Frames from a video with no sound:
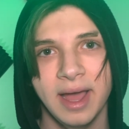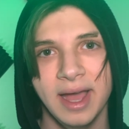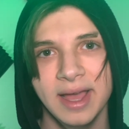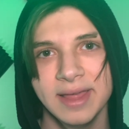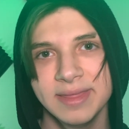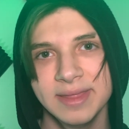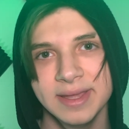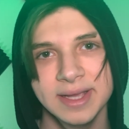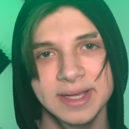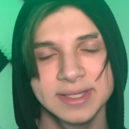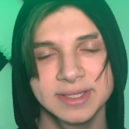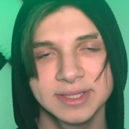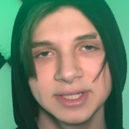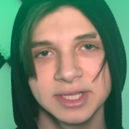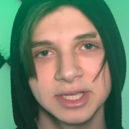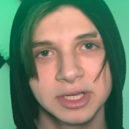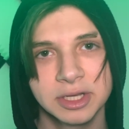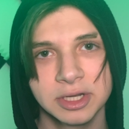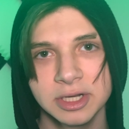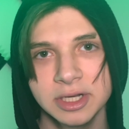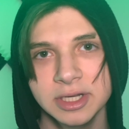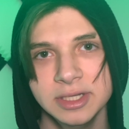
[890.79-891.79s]
I think it's a
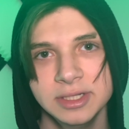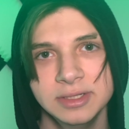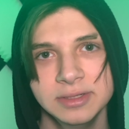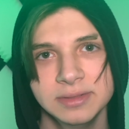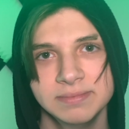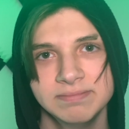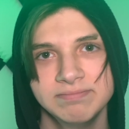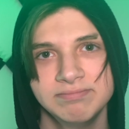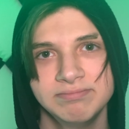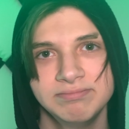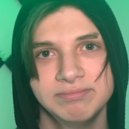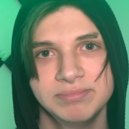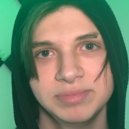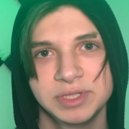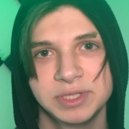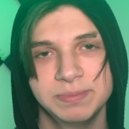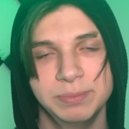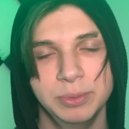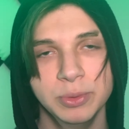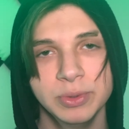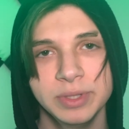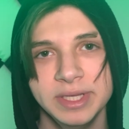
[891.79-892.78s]
good
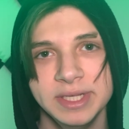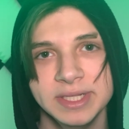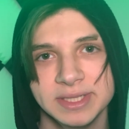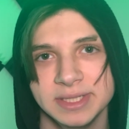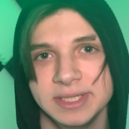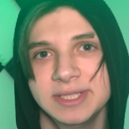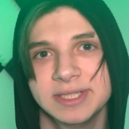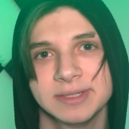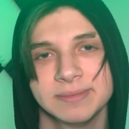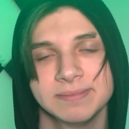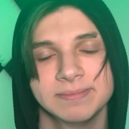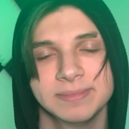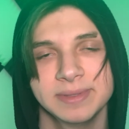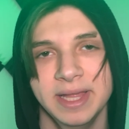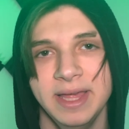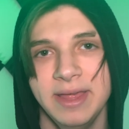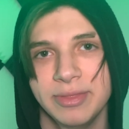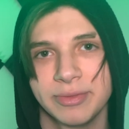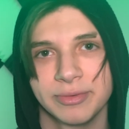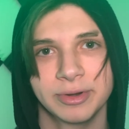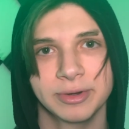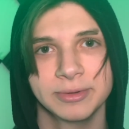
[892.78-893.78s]
spooky season
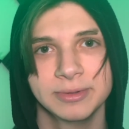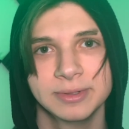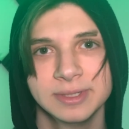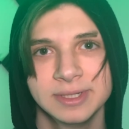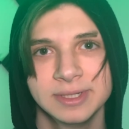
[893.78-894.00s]
playthrough.